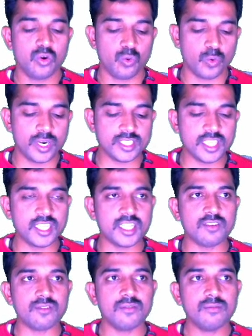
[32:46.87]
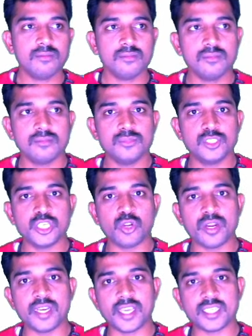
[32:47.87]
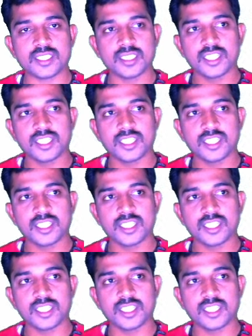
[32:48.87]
What is there in the zero index?